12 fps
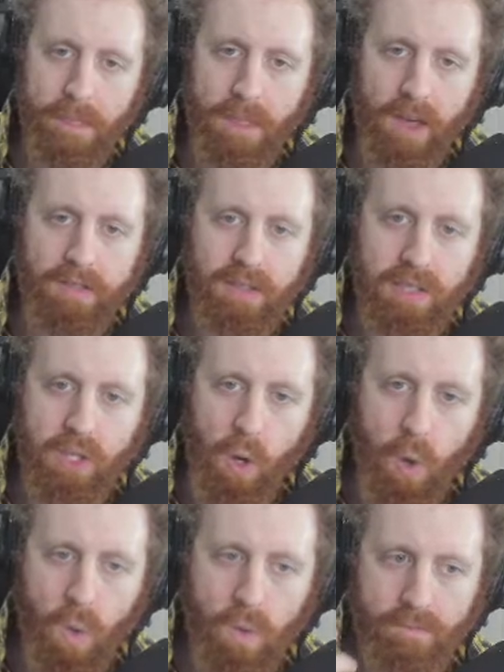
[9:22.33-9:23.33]
And
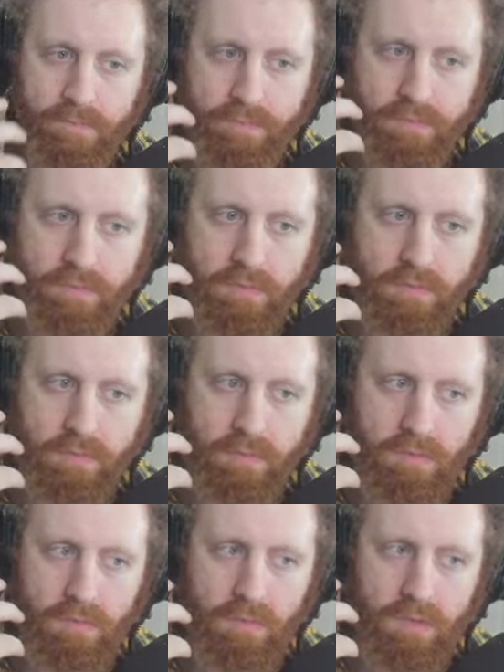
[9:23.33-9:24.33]
so
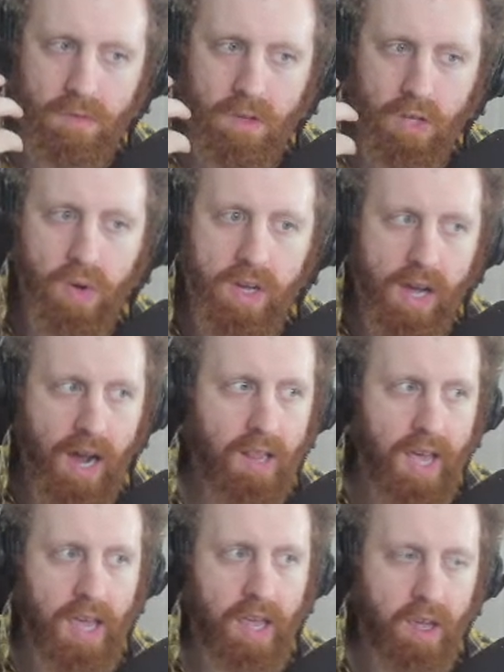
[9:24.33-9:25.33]
you can kind of
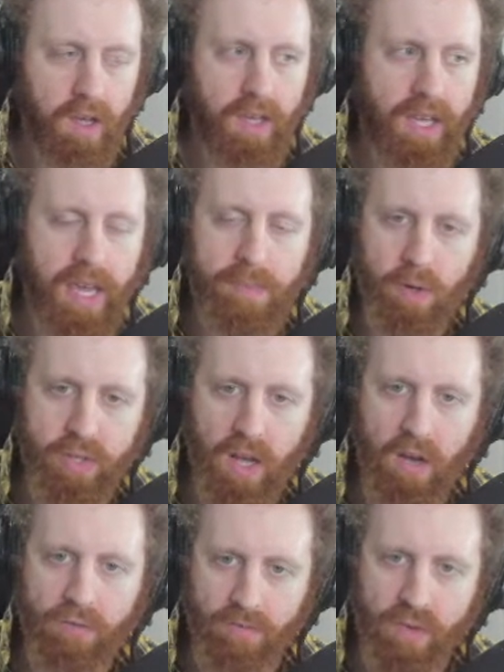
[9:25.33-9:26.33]
like keep
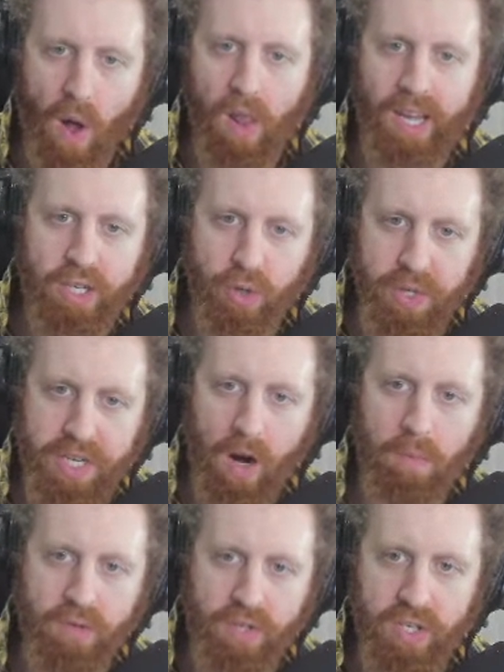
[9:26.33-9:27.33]
yourself from falling into a
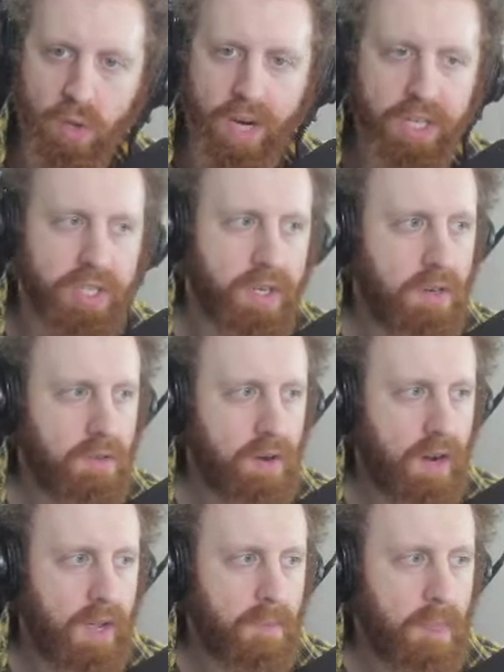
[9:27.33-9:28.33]
terrible situation, right?